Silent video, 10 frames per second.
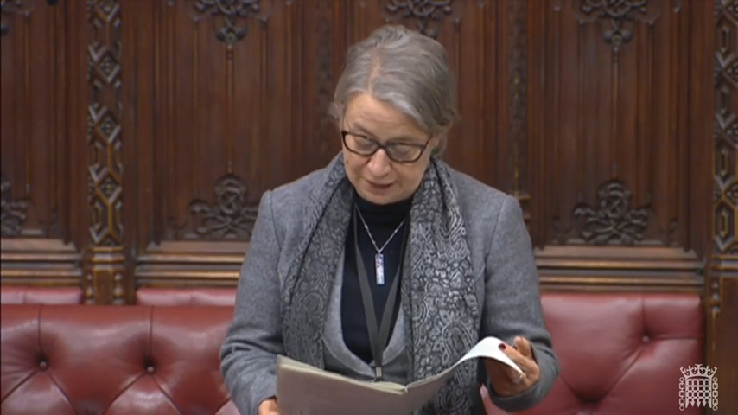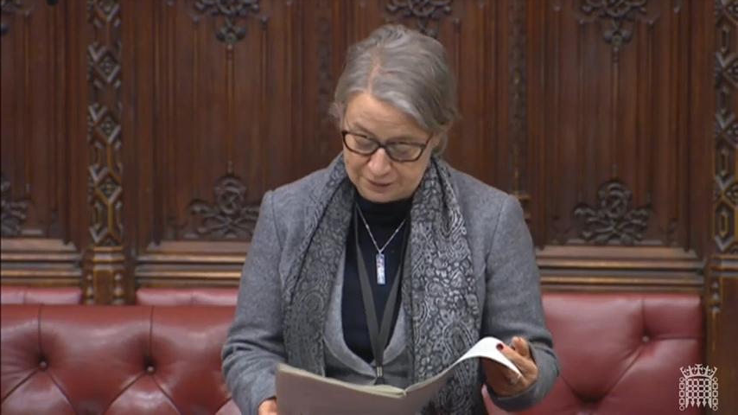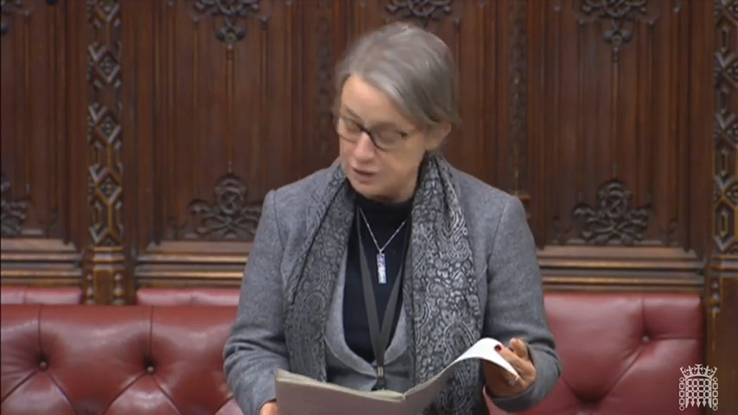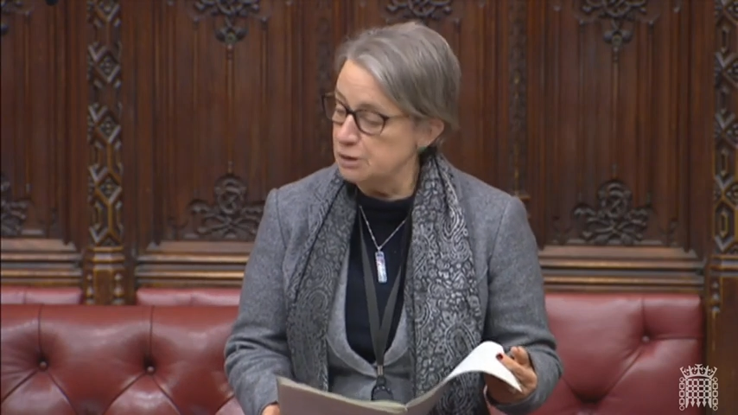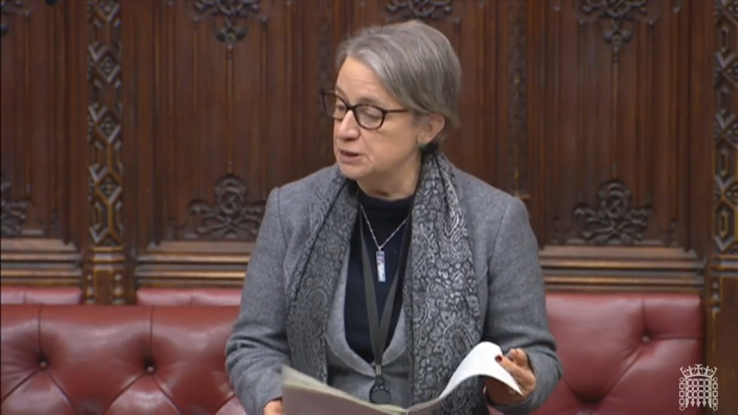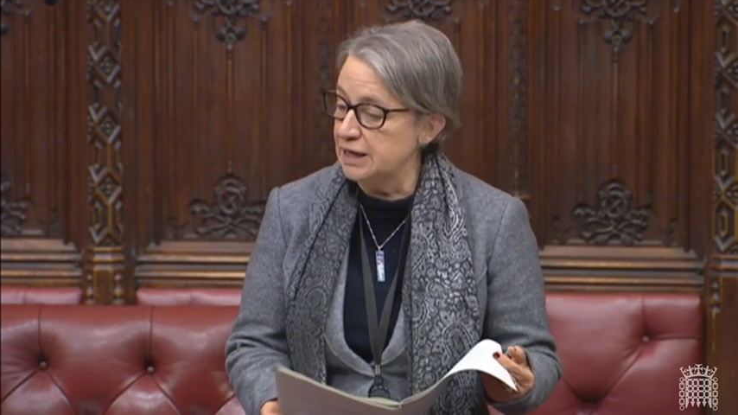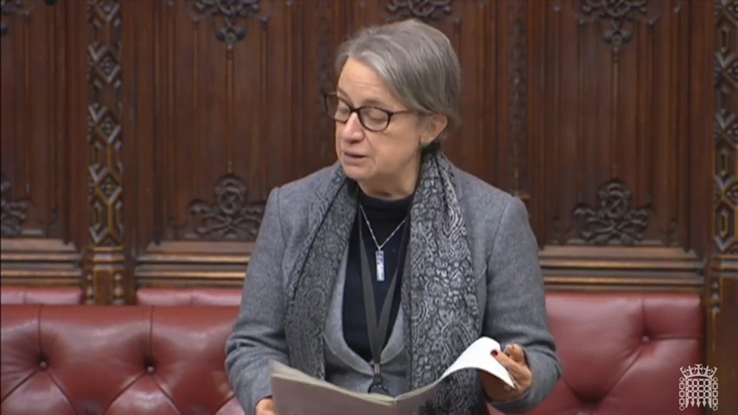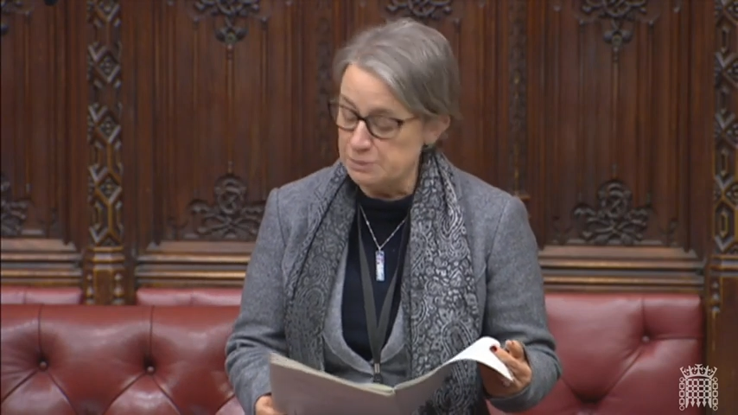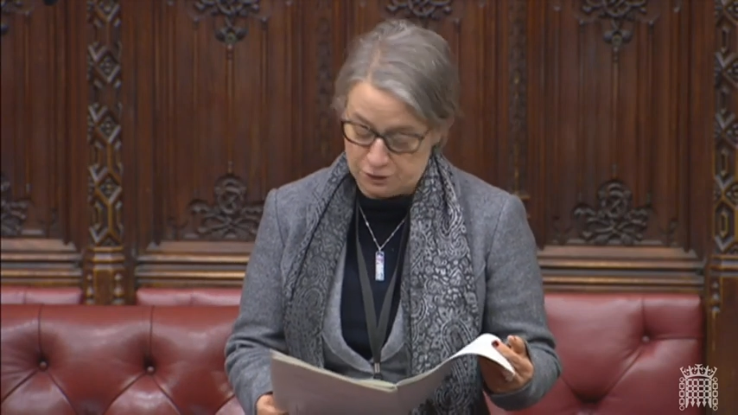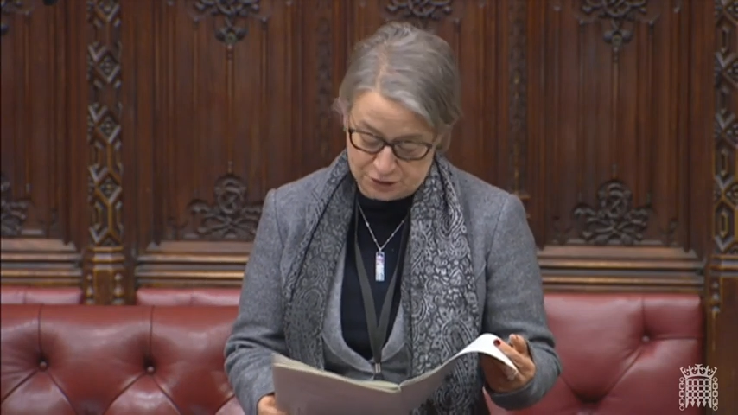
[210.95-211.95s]
and the noble lady
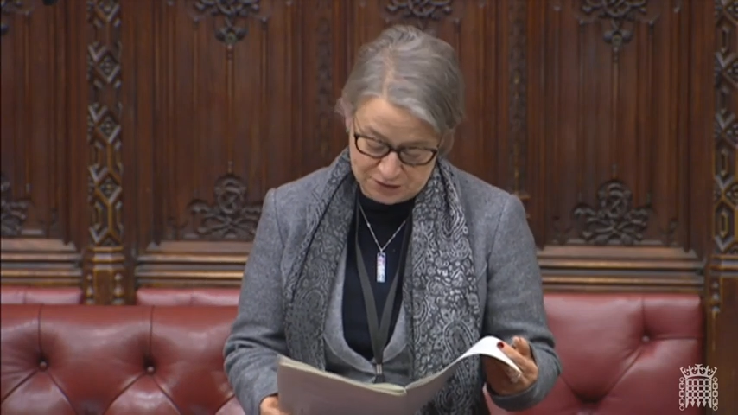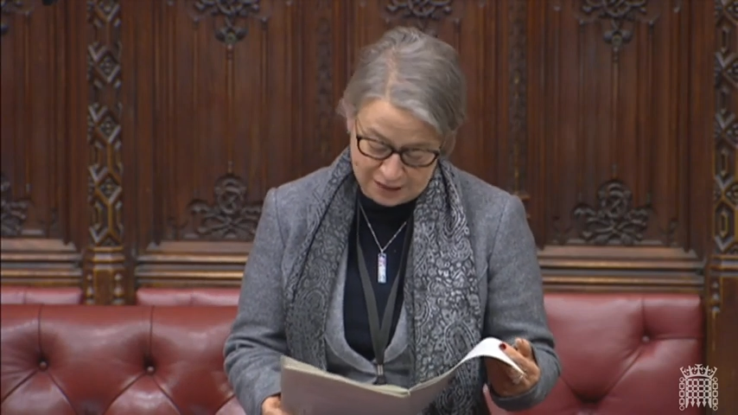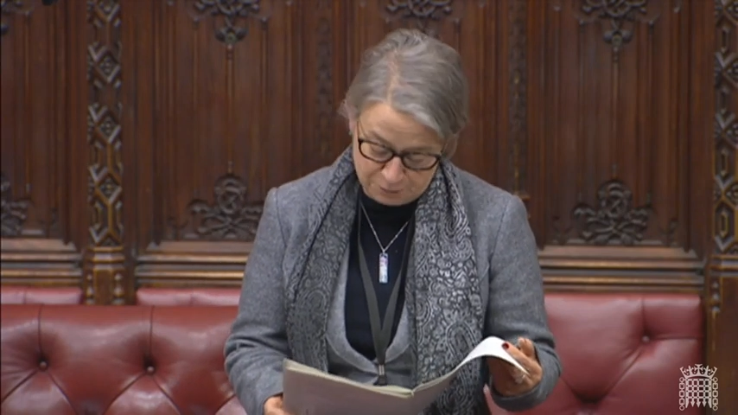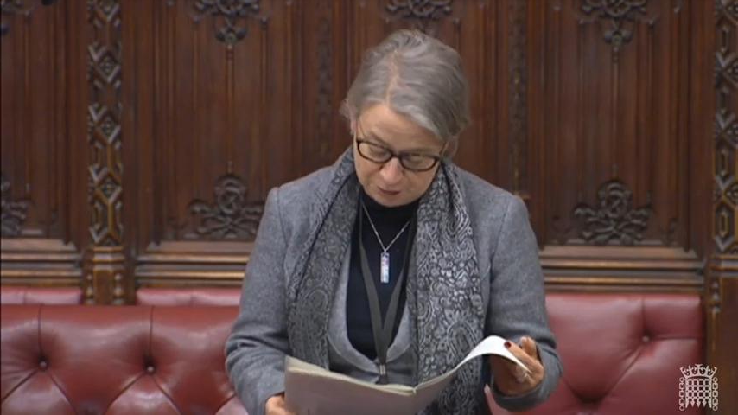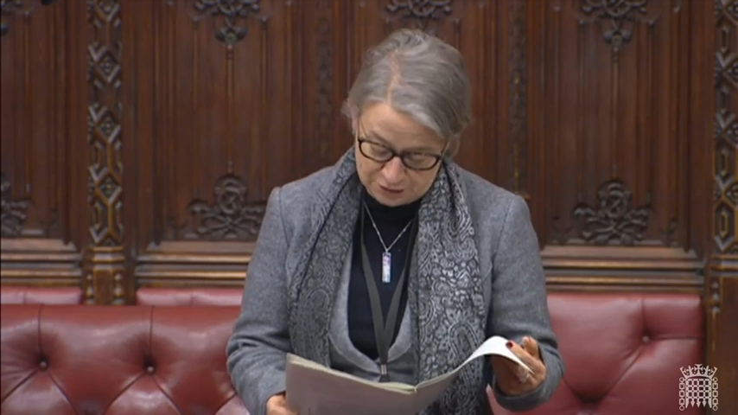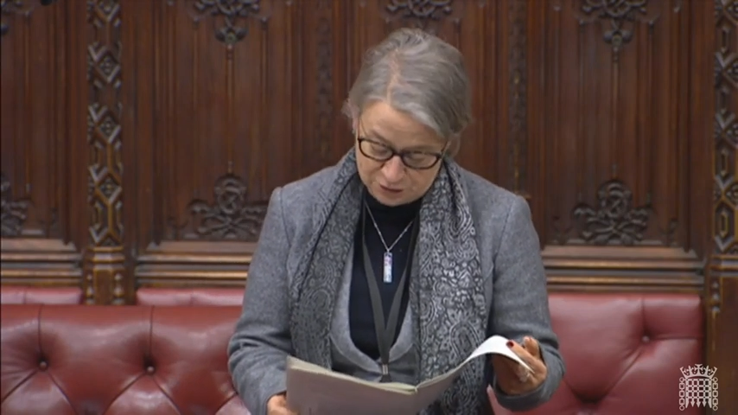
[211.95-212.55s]
Baroness Hayman